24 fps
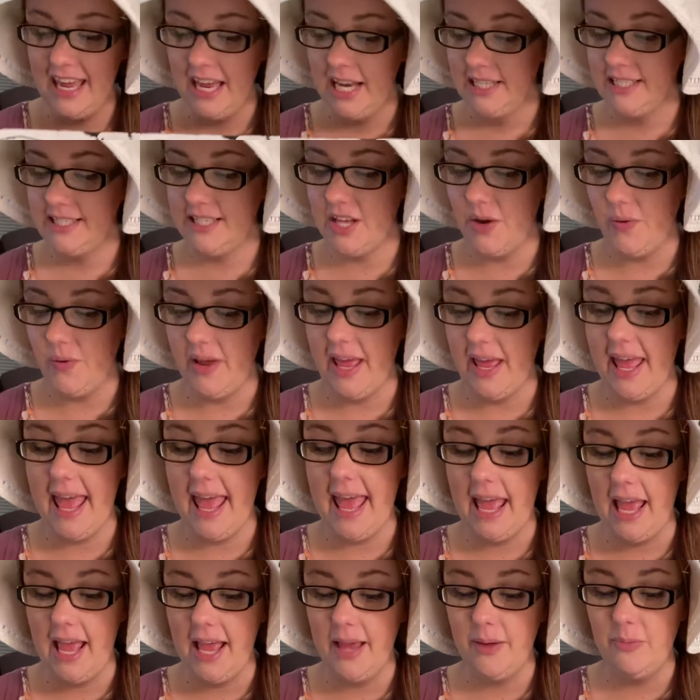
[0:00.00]
So
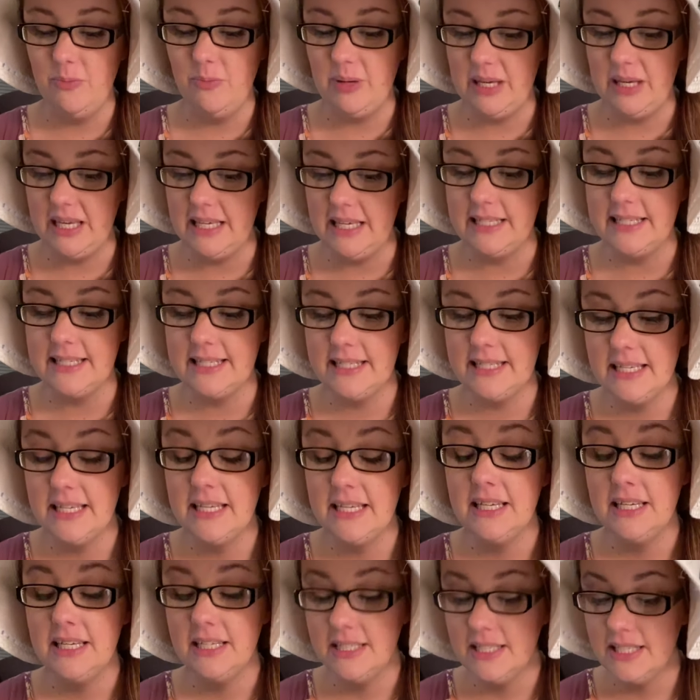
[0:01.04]
A, B,
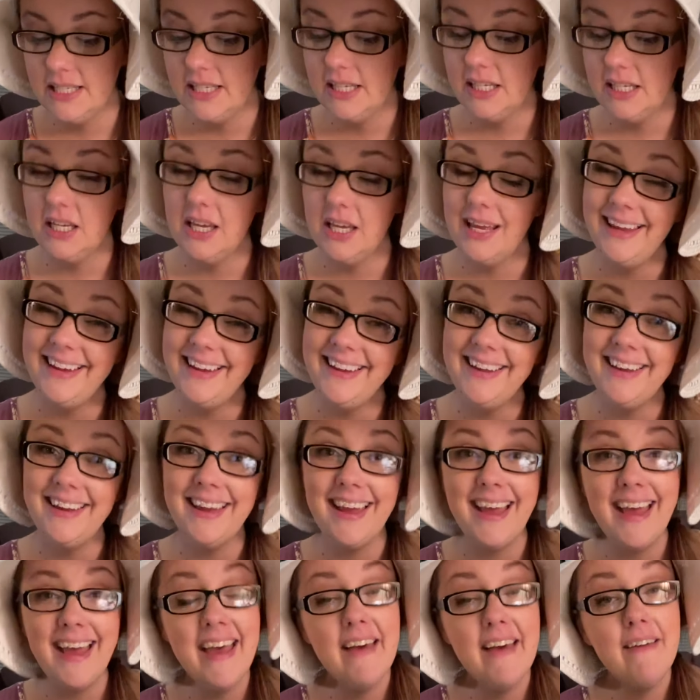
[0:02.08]
C, D, E,
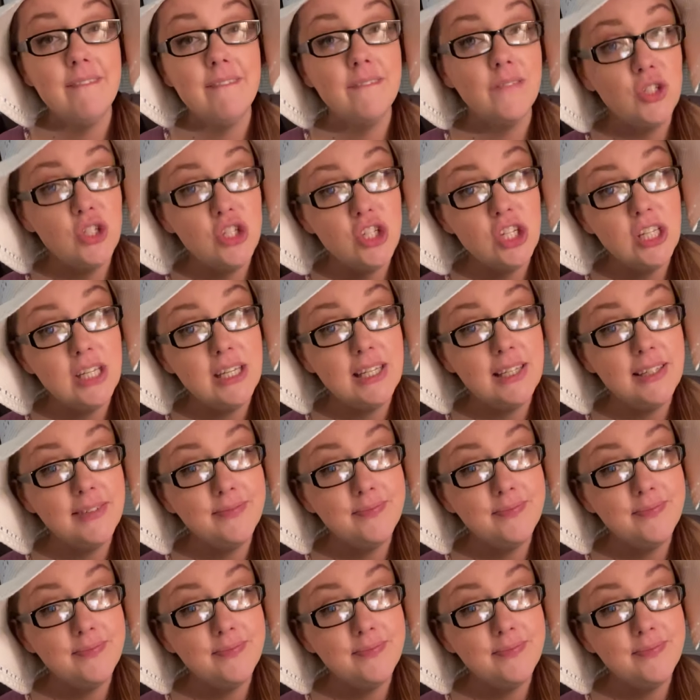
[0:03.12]
F, G,